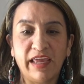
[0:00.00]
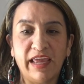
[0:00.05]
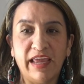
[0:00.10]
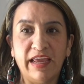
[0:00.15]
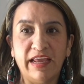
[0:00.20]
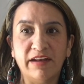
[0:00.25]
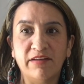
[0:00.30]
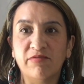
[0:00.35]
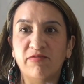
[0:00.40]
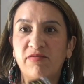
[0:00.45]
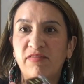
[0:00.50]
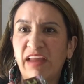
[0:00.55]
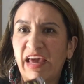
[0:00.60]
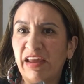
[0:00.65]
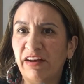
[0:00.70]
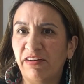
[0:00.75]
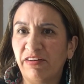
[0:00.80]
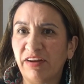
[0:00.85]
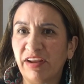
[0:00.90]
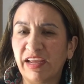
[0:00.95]
and
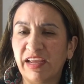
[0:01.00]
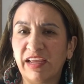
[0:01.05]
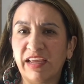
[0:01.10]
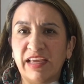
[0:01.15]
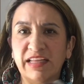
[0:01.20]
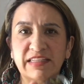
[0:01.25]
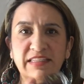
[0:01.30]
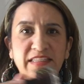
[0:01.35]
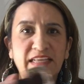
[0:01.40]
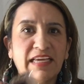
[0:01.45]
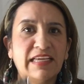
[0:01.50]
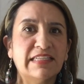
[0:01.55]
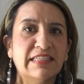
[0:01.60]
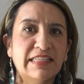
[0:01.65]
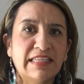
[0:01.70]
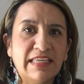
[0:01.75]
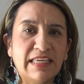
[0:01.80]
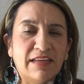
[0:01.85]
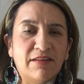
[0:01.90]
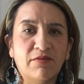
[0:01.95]
flattering and
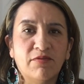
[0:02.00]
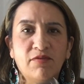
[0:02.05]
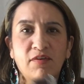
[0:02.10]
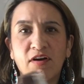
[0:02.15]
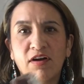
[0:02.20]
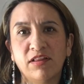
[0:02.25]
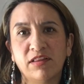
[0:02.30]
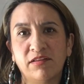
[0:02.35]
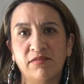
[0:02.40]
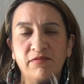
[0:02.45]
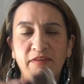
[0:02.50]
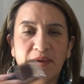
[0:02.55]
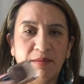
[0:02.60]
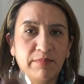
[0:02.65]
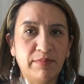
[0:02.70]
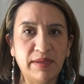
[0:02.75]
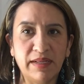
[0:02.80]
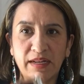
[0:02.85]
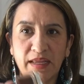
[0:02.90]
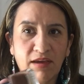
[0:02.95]
sexy and fall and
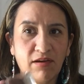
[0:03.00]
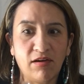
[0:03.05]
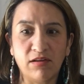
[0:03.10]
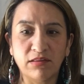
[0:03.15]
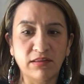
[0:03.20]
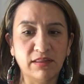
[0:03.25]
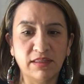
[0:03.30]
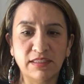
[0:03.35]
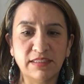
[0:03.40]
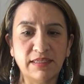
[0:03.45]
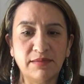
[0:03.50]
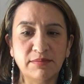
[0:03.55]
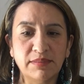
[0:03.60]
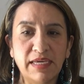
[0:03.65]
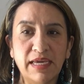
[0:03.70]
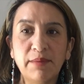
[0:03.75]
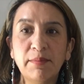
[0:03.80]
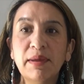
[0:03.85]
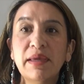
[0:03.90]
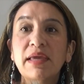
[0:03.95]
vampy, like all at the same
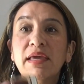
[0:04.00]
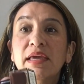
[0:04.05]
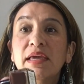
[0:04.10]
time.